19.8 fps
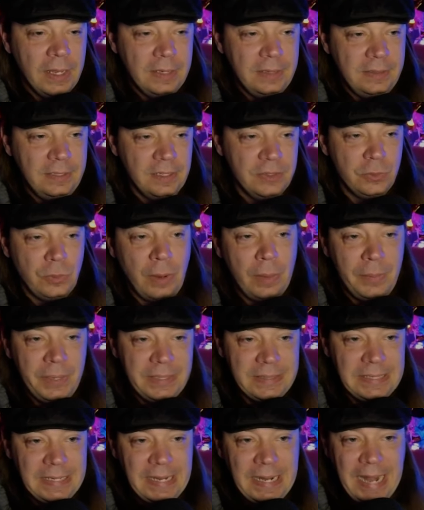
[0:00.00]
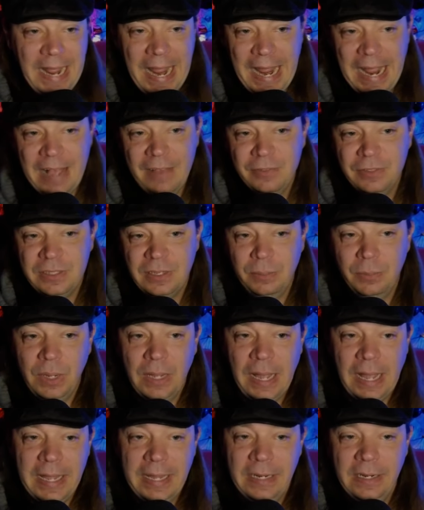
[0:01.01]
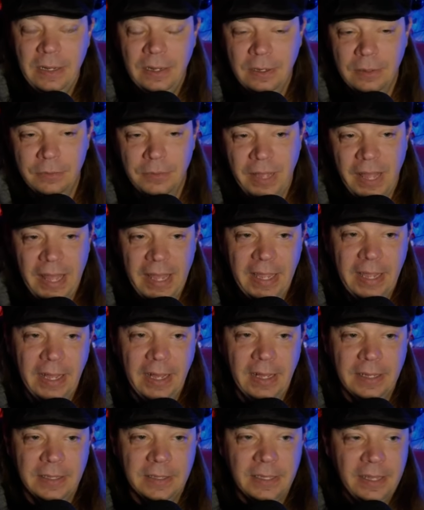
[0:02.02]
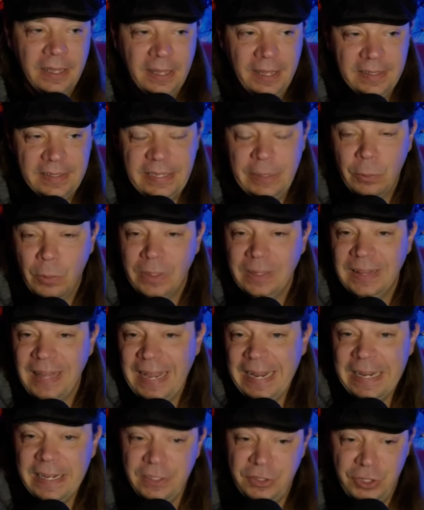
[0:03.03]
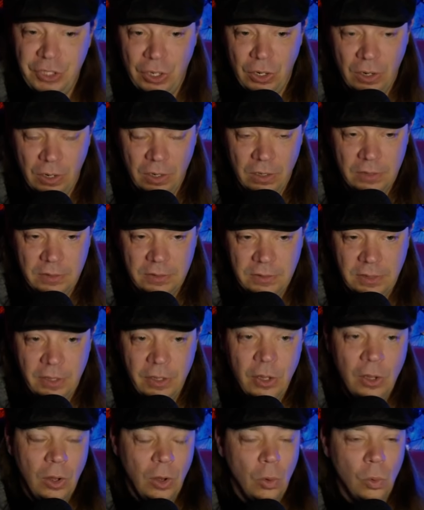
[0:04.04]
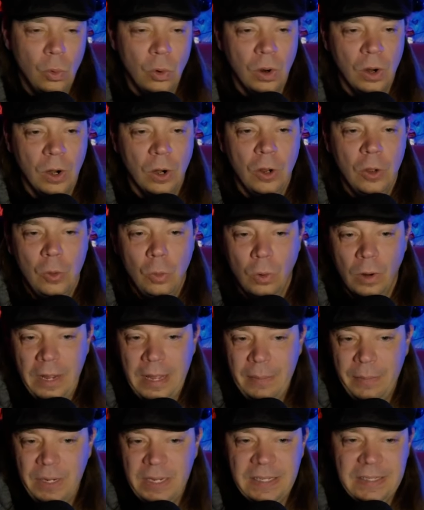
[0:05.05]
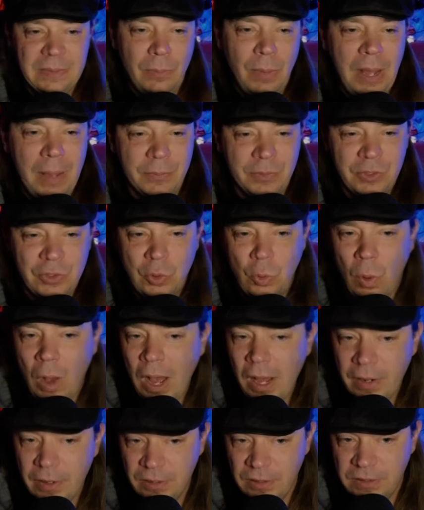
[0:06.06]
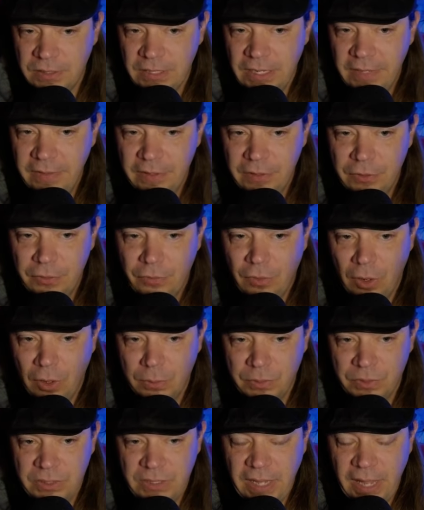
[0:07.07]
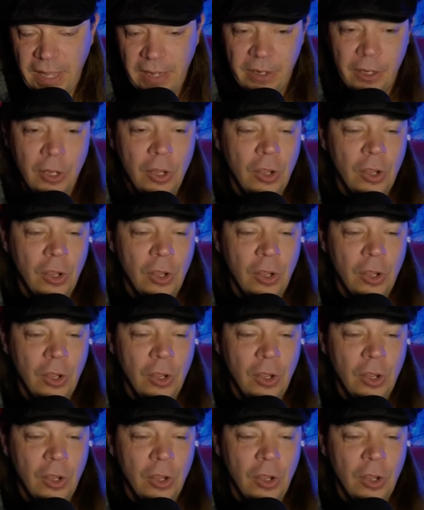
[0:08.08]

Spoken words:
does Remington have some kind of a, is he related to her? Or were him and his mom squatters in this farmstead?